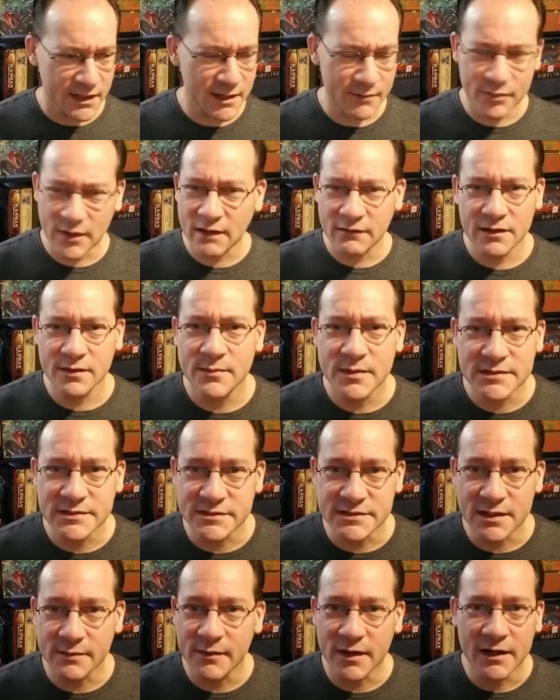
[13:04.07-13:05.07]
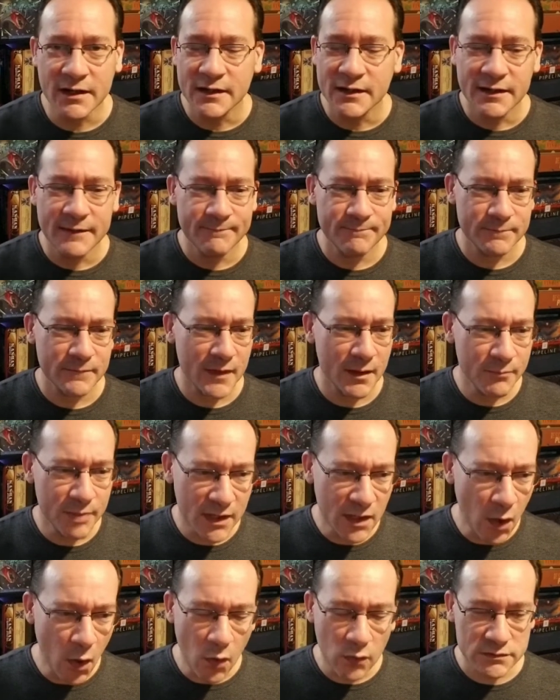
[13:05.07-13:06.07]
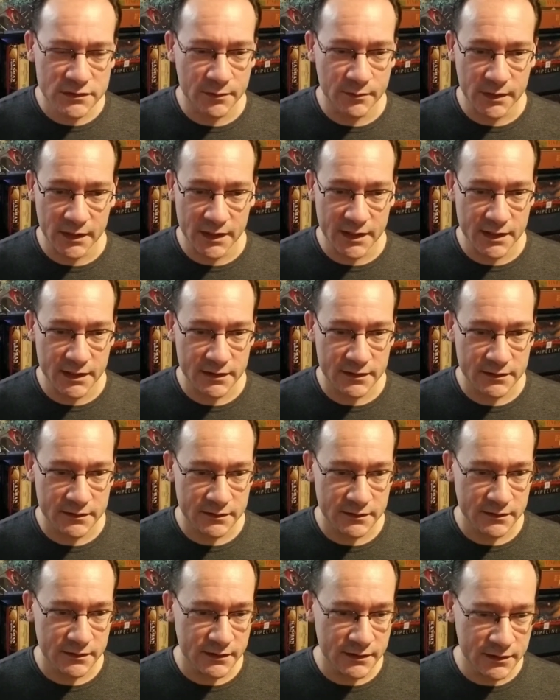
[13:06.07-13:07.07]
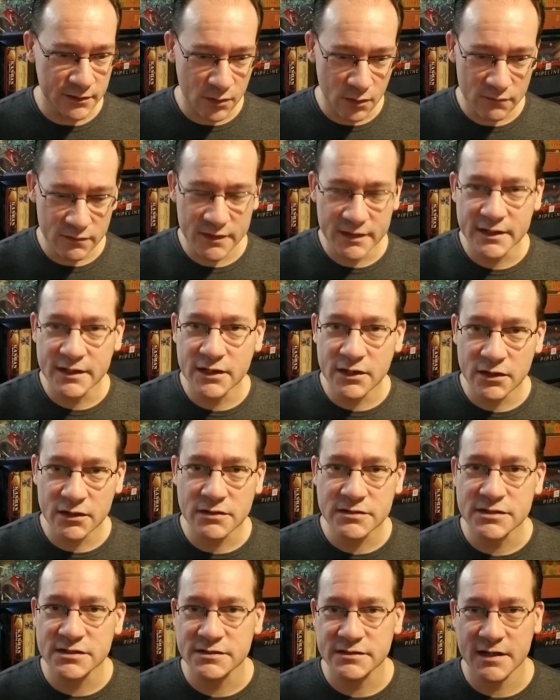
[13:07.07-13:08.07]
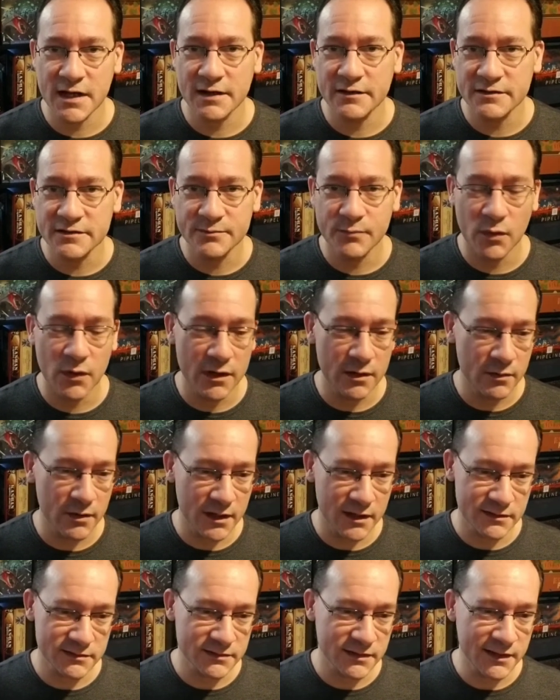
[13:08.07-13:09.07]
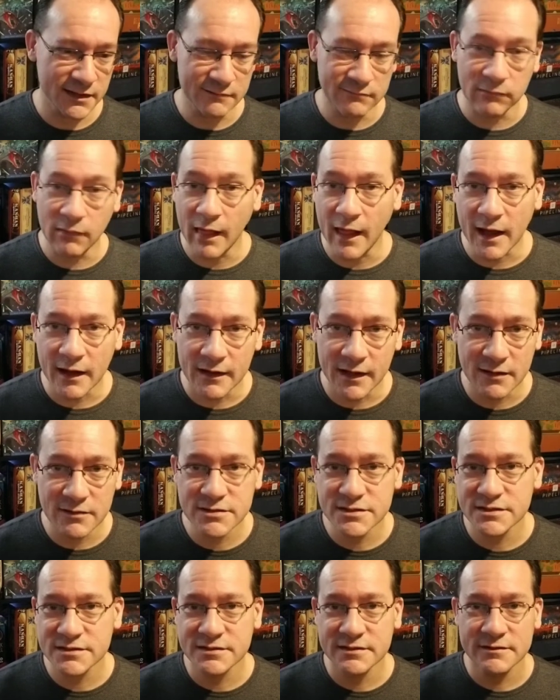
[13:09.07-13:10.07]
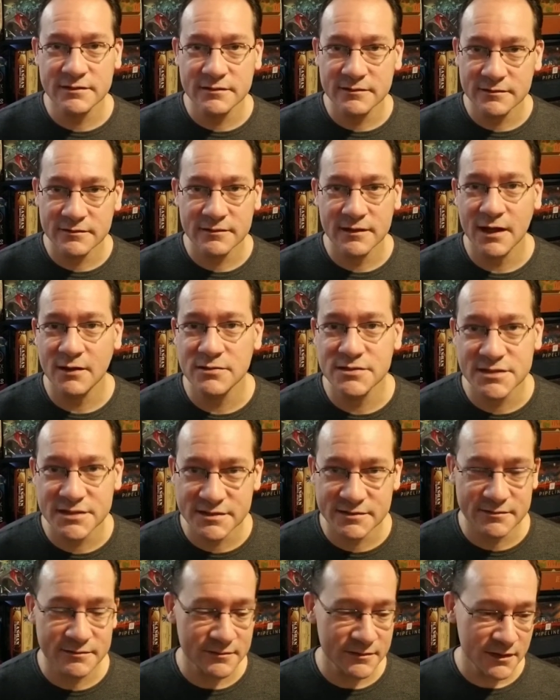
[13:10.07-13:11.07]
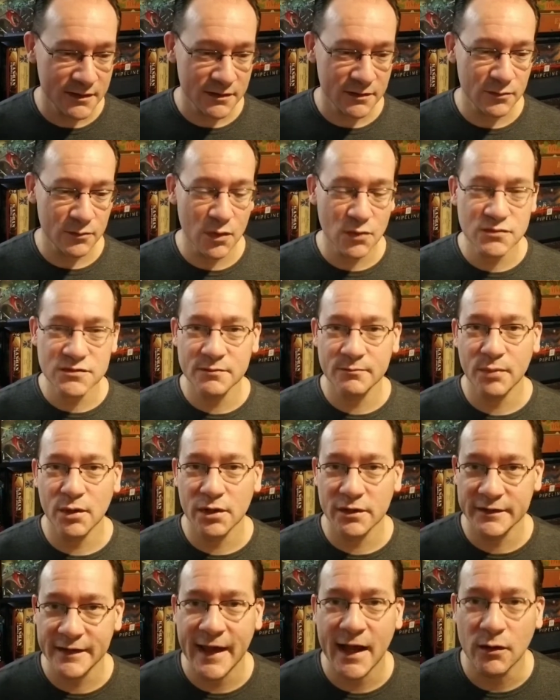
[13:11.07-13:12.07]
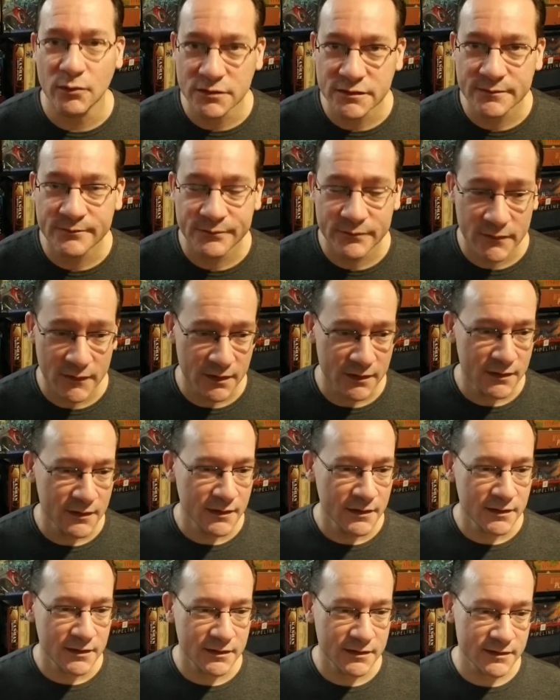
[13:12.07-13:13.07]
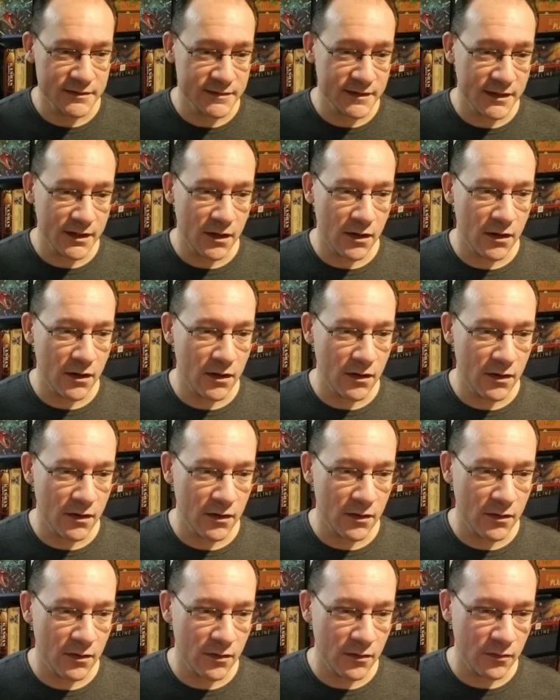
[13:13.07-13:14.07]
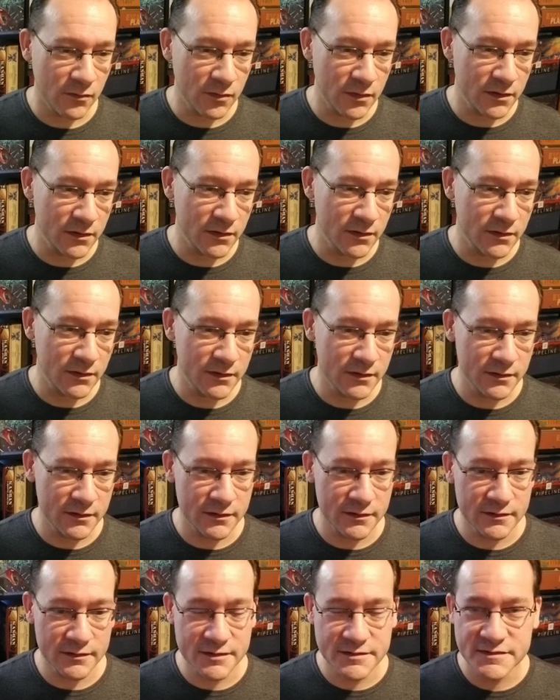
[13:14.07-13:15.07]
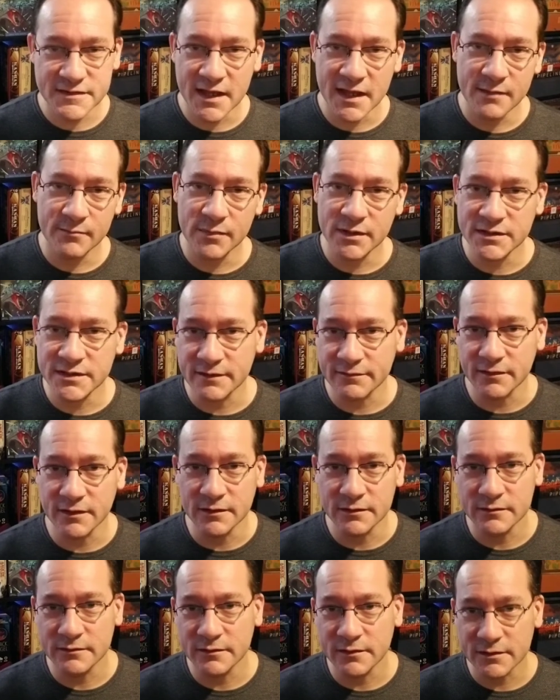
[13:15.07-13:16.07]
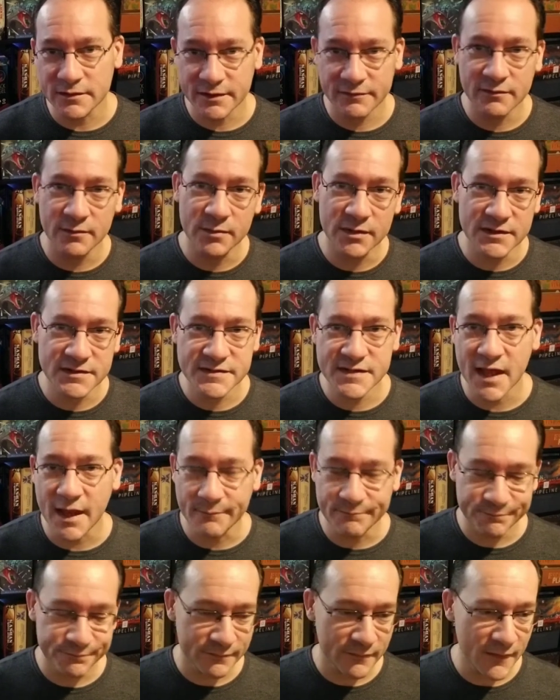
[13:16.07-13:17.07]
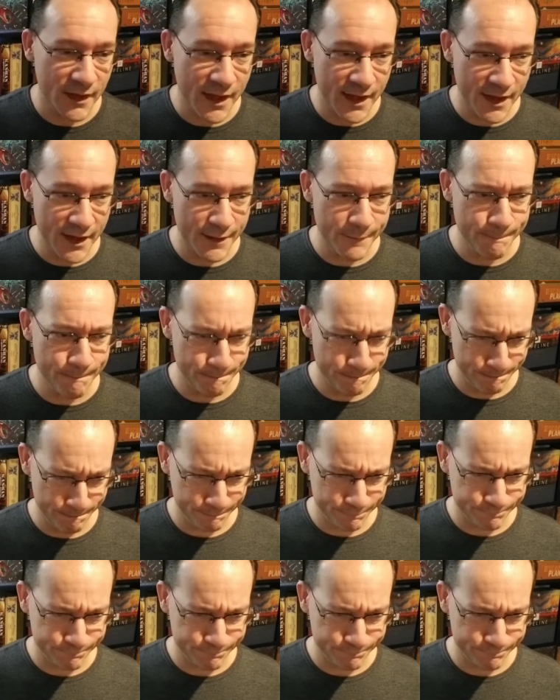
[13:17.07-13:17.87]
and I'm probably missing some there, but ultimately, over the years, it just got to this point where I was like, bleh. I was just Rosenburged out, because they all were the same but different, or different but the same. And